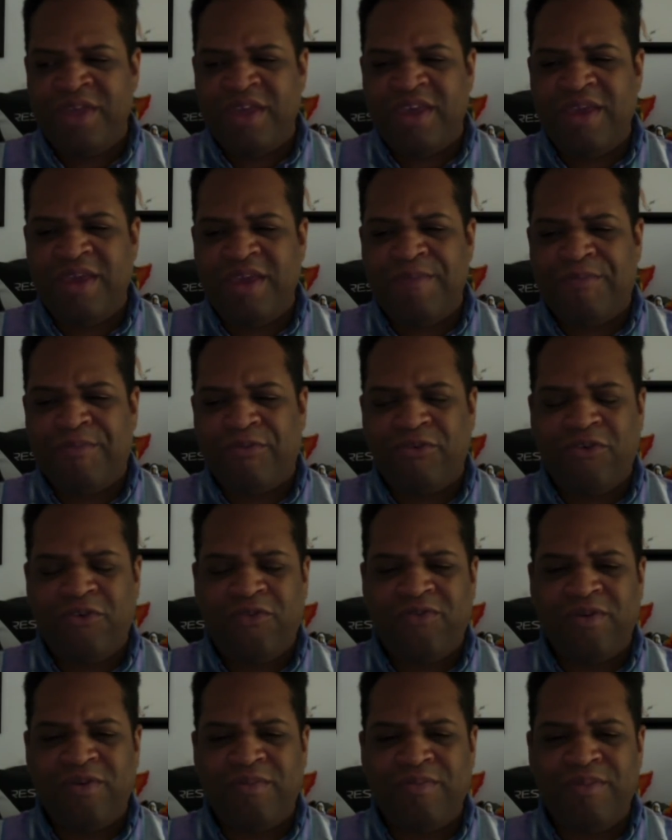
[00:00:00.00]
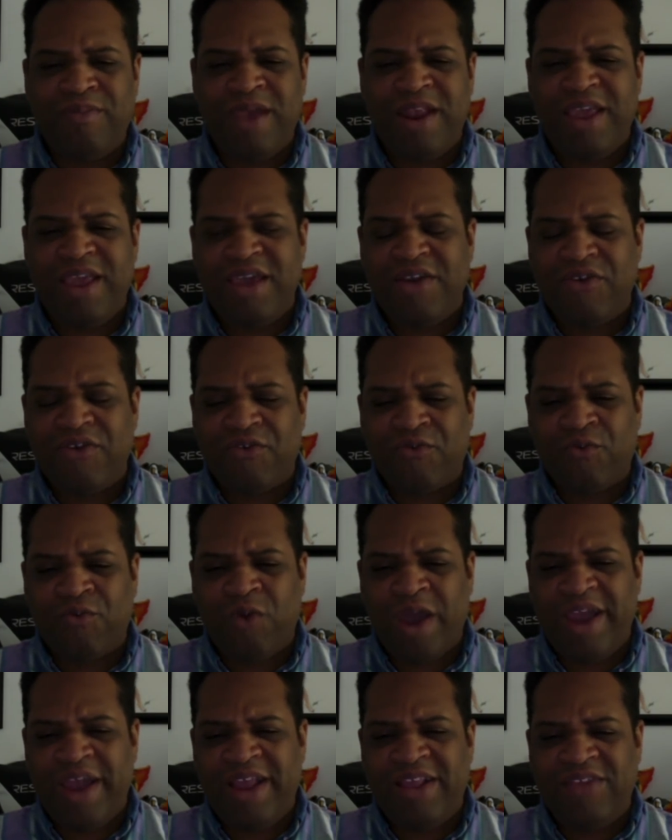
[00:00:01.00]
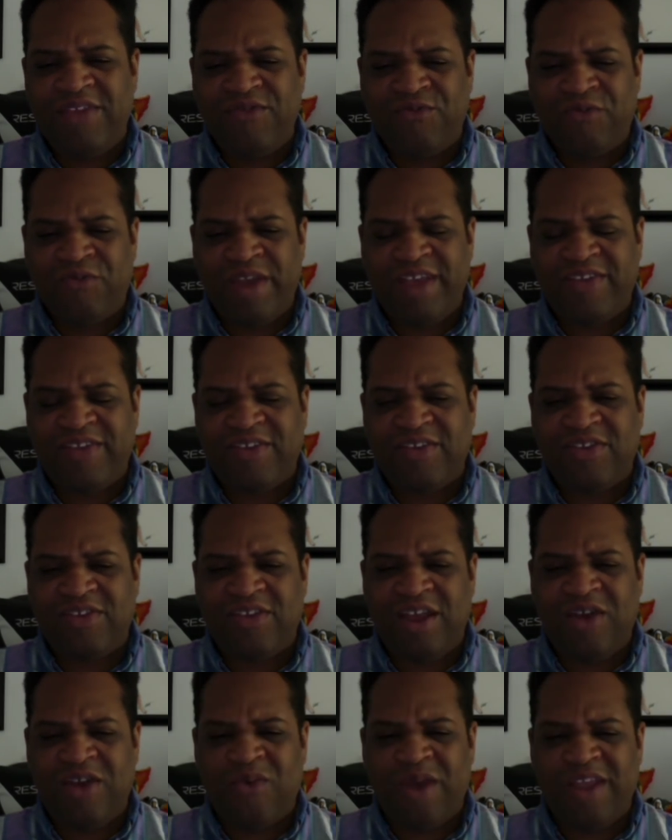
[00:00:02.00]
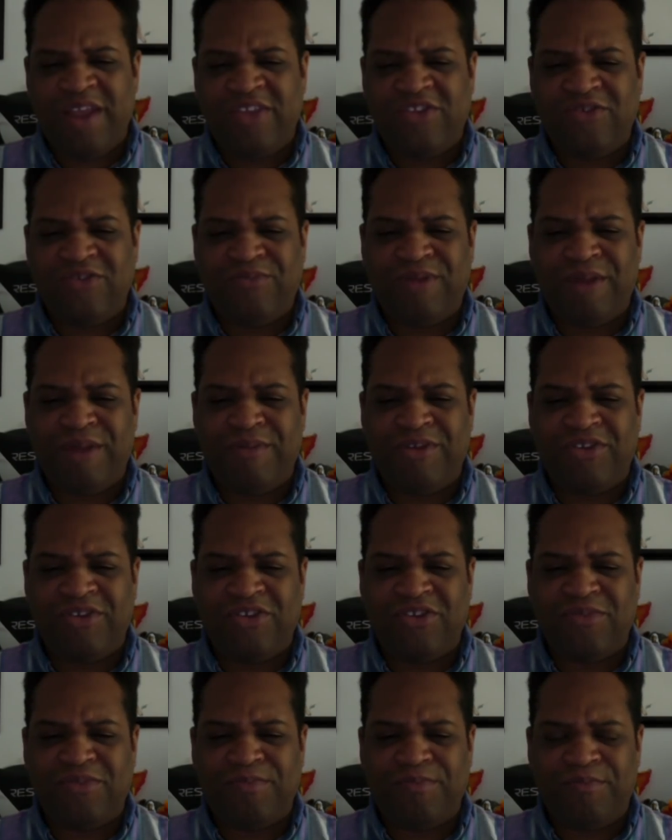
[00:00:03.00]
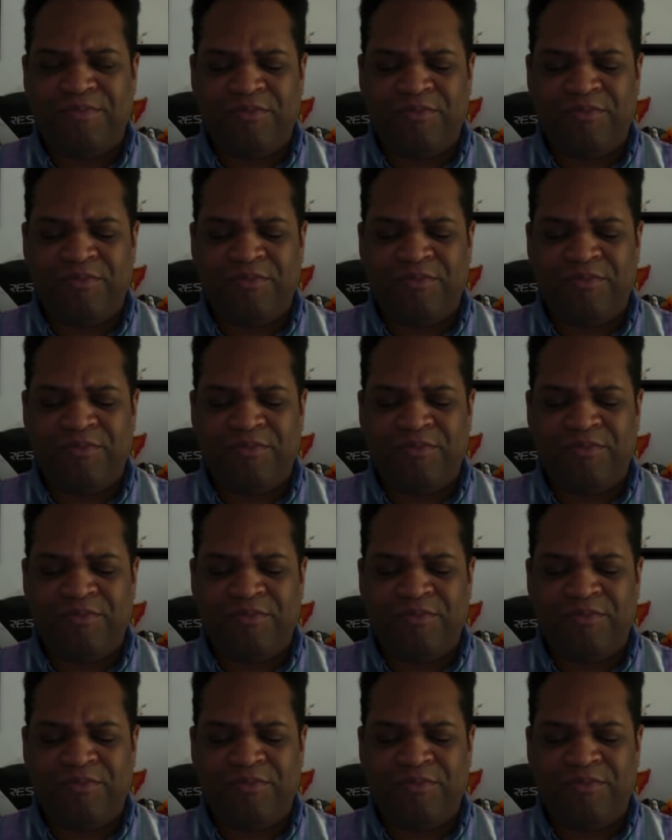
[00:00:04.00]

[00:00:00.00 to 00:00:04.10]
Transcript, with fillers: he proved many white racist and white supremacist